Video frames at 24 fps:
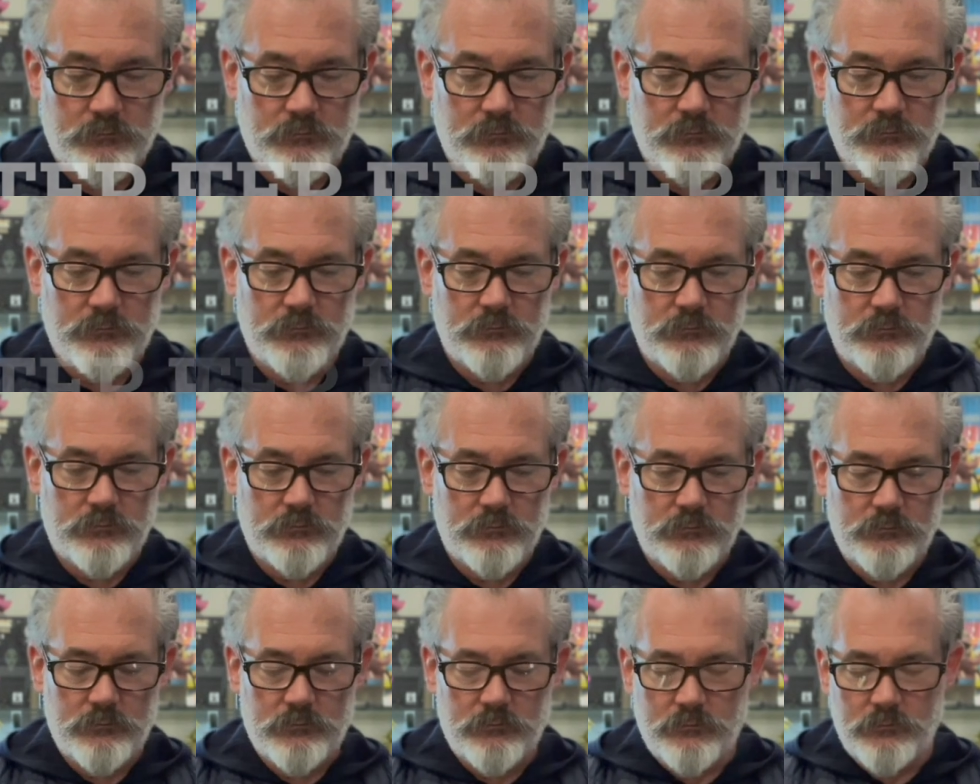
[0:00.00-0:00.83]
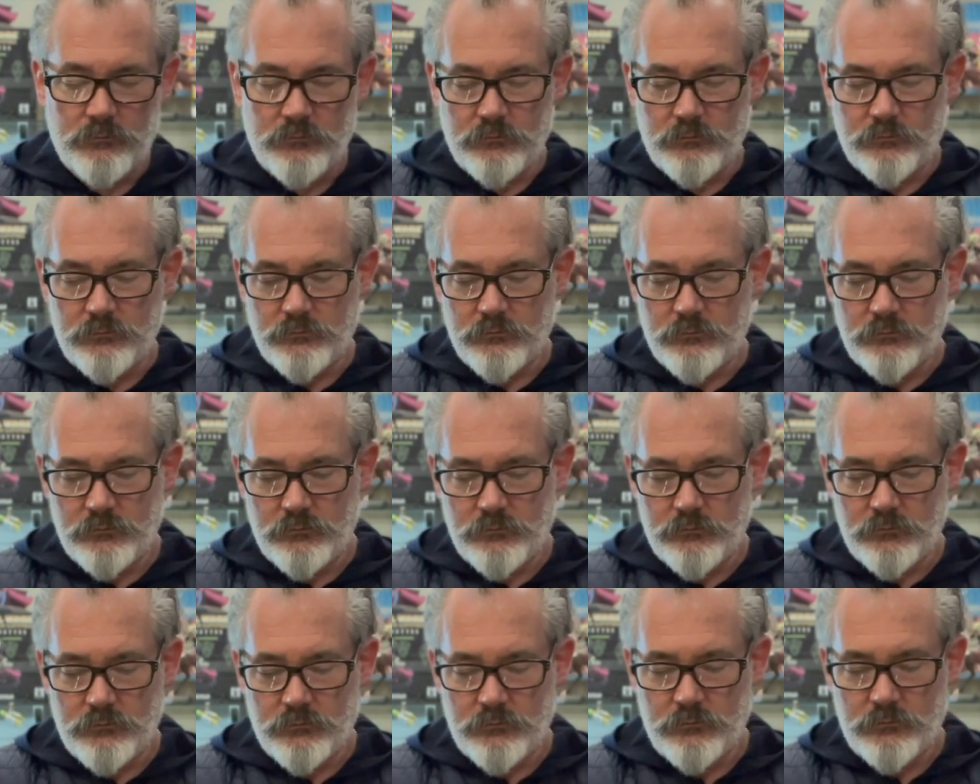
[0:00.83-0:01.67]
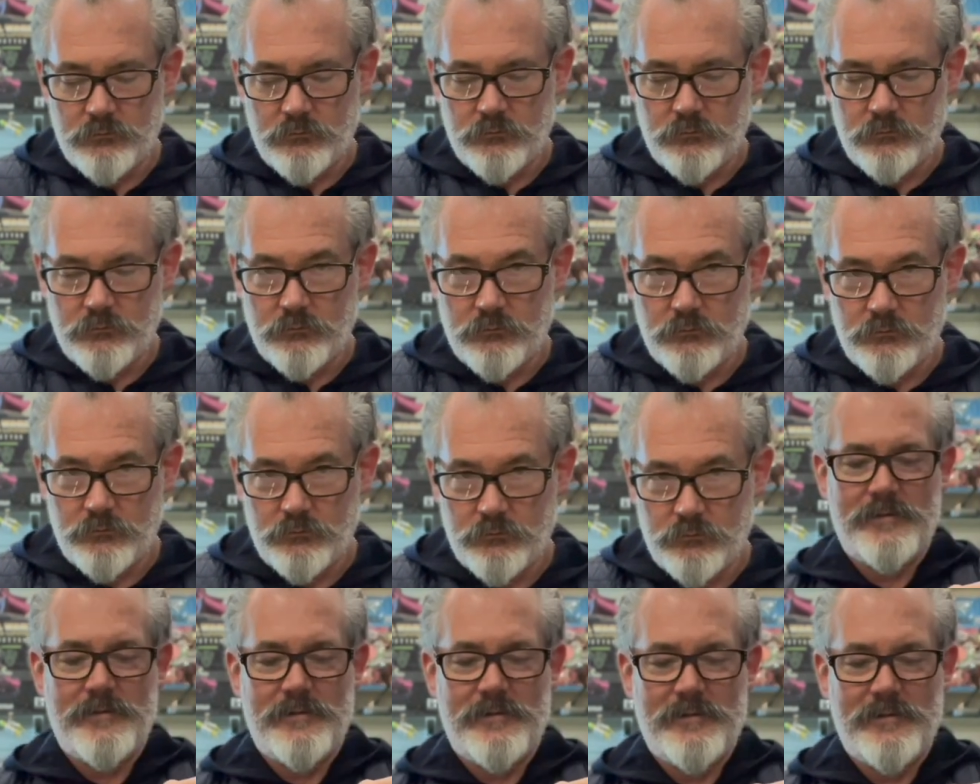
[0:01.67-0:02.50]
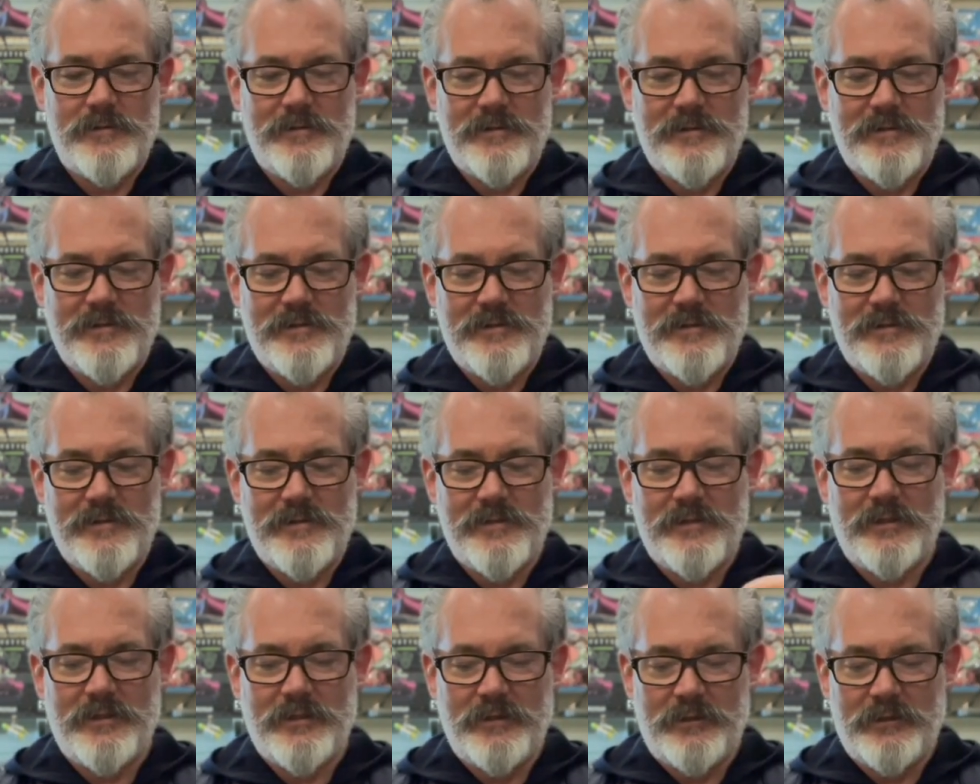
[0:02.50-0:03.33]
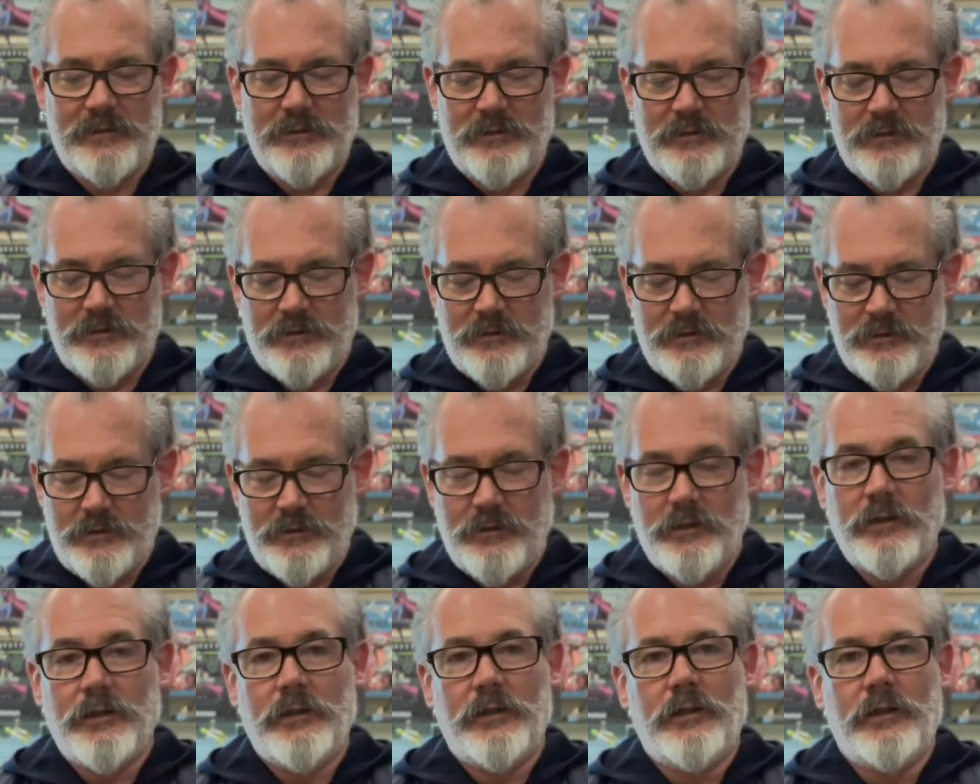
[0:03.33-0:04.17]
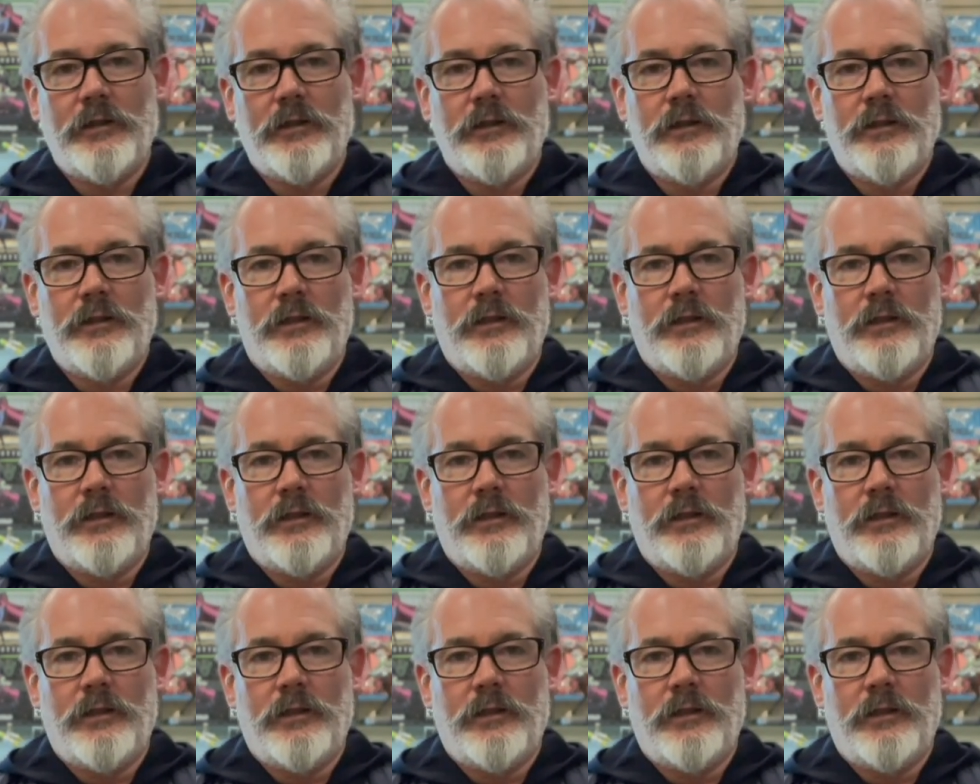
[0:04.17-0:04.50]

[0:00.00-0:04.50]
Nothing is said.